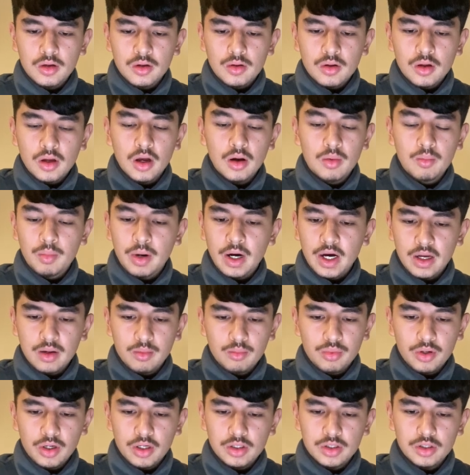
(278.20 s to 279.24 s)
Buying
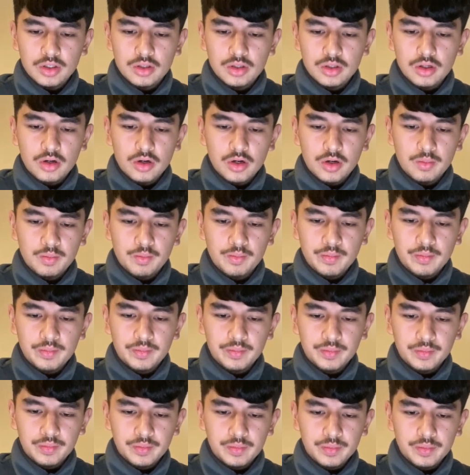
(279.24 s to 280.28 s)
pressure, sorry.
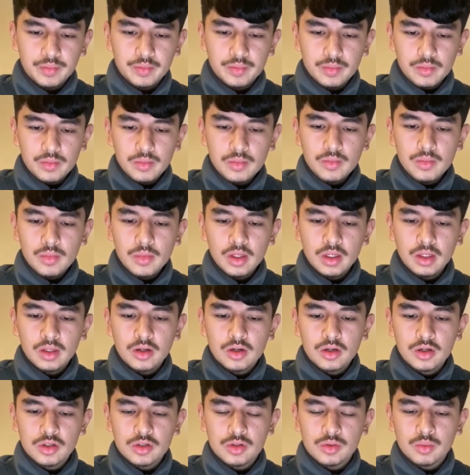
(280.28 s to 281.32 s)

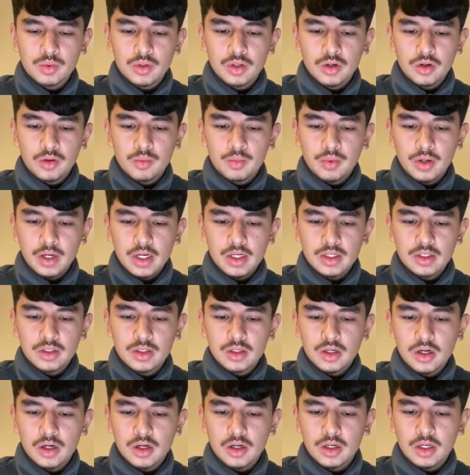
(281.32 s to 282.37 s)
Because we know price
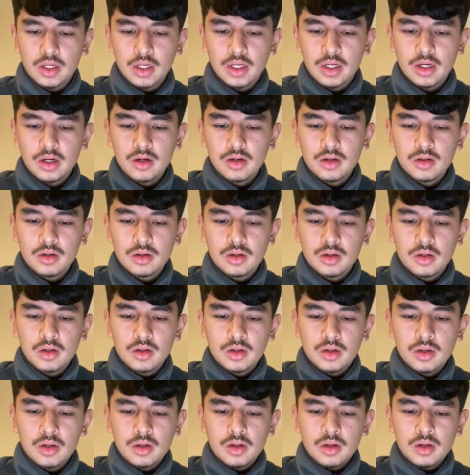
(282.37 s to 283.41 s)
started here,
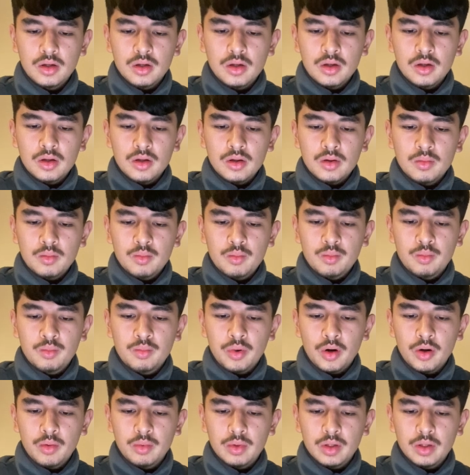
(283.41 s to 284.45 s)

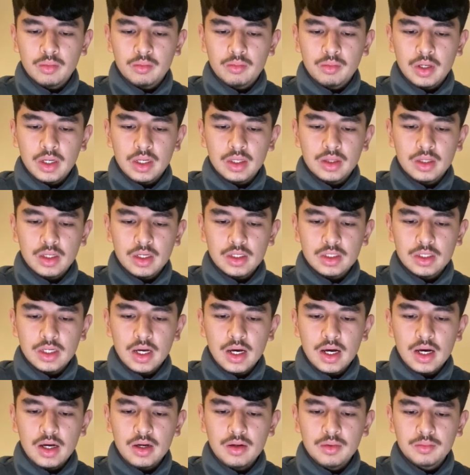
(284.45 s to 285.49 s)
probably made this
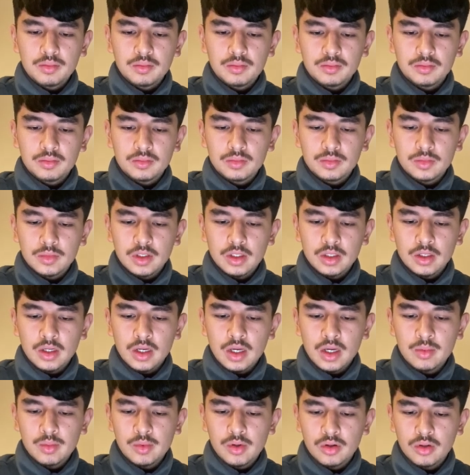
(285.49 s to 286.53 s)
high,
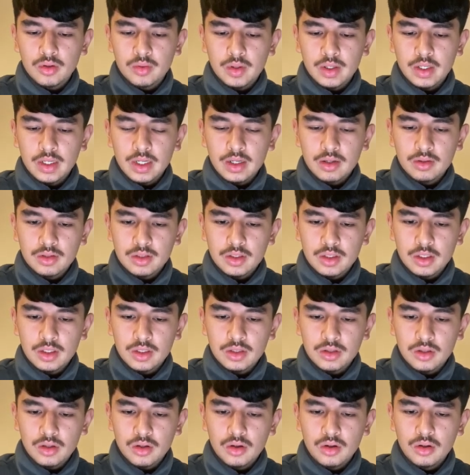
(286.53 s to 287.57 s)
came all the way down to this
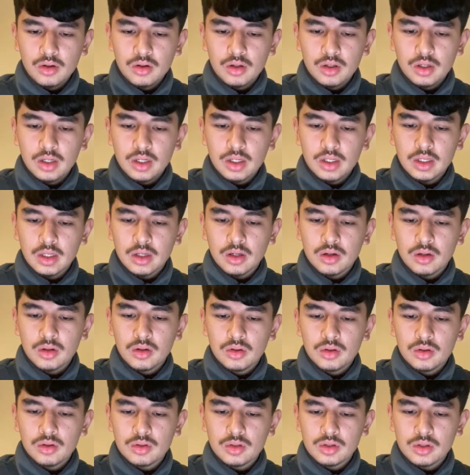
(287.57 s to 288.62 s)
low, and then
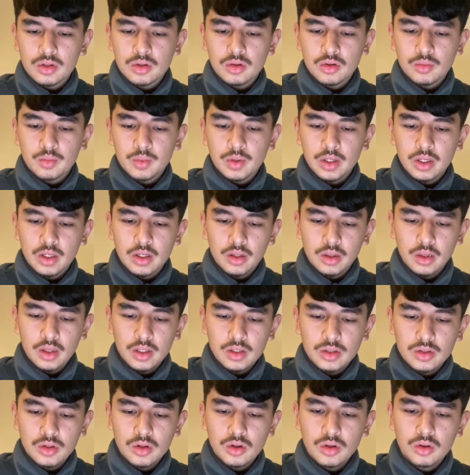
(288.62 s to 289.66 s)
closed up here. This
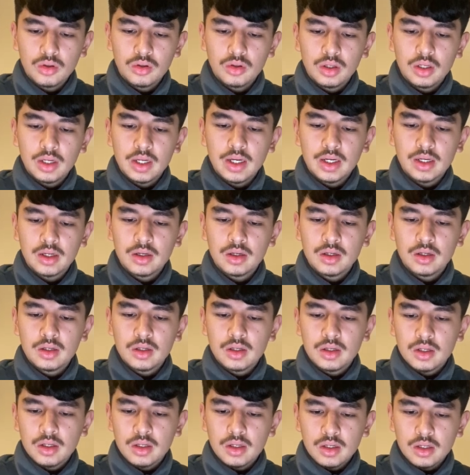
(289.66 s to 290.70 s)
whole leg
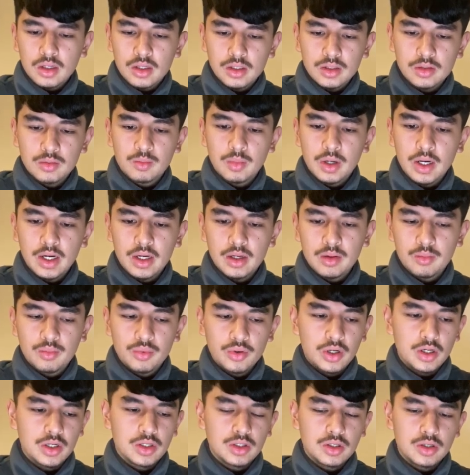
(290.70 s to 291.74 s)
is buying
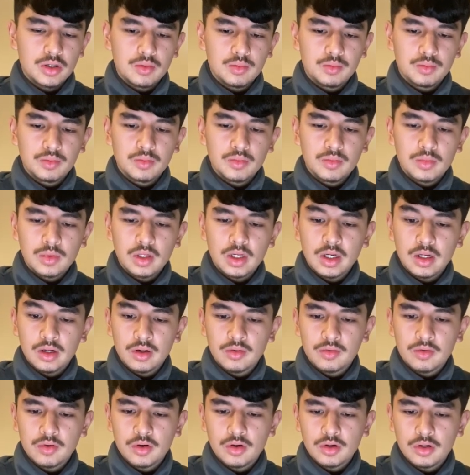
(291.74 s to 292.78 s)
pressure. And
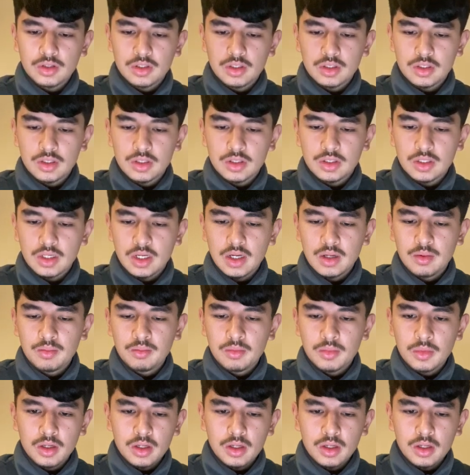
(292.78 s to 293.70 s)
of course it's the same.